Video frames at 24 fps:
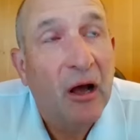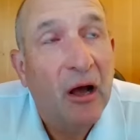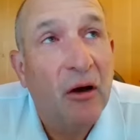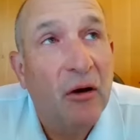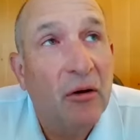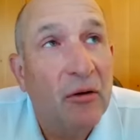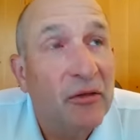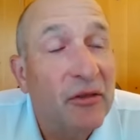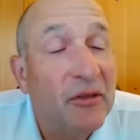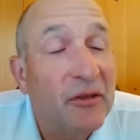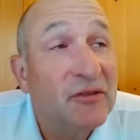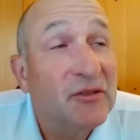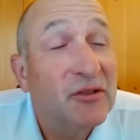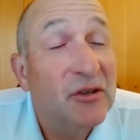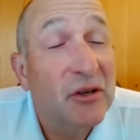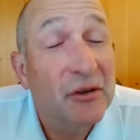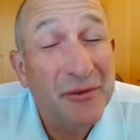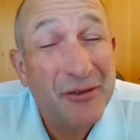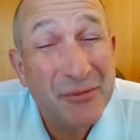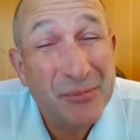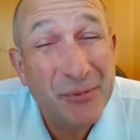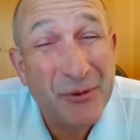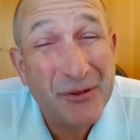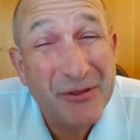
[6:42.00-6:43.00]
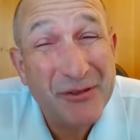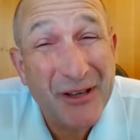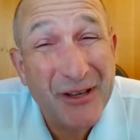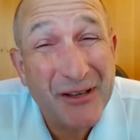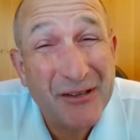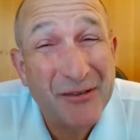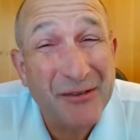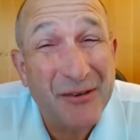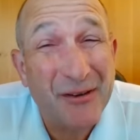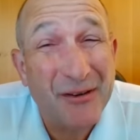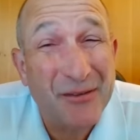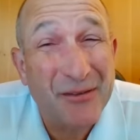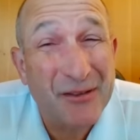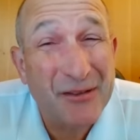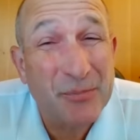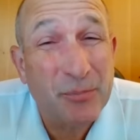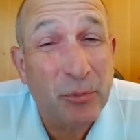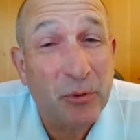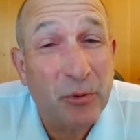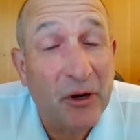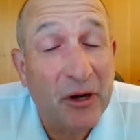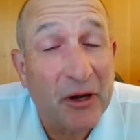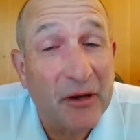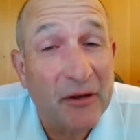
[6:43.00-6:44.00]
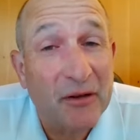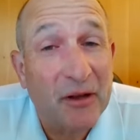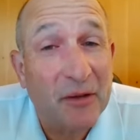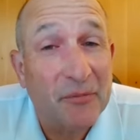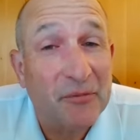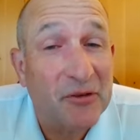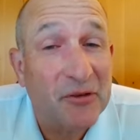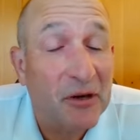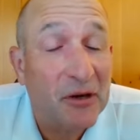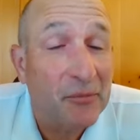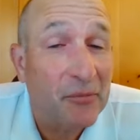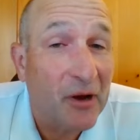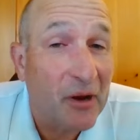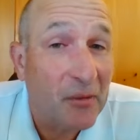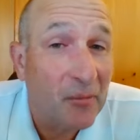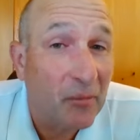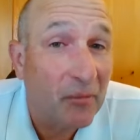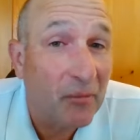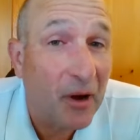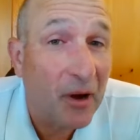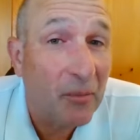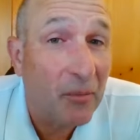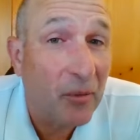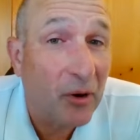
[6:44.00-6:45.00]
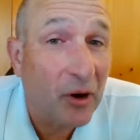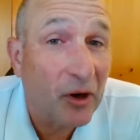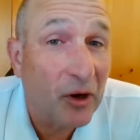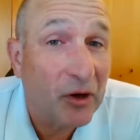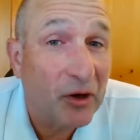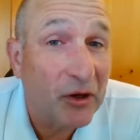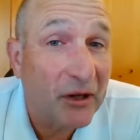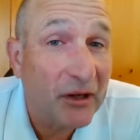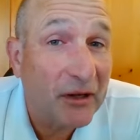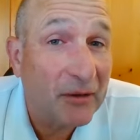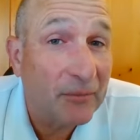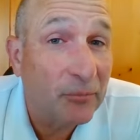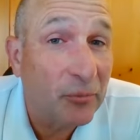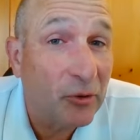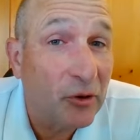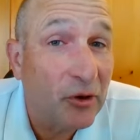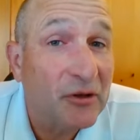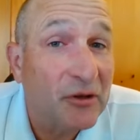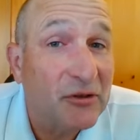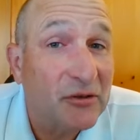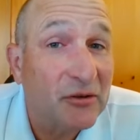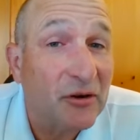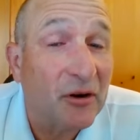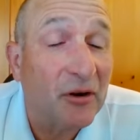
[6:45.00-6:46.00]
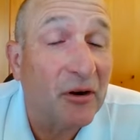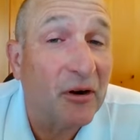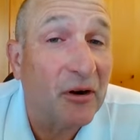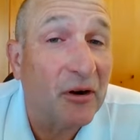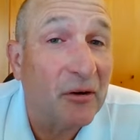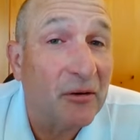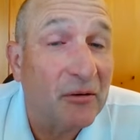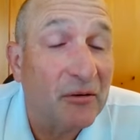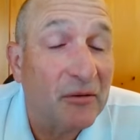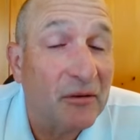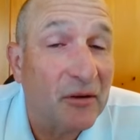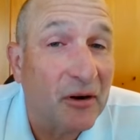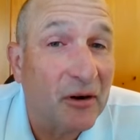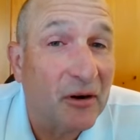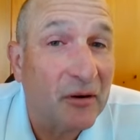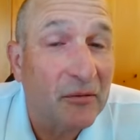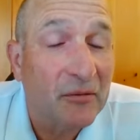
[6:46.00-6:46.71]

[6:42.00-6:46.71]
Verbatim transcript: Oh, the children's books actually are just print. I'm sorry, my my marketing books are, are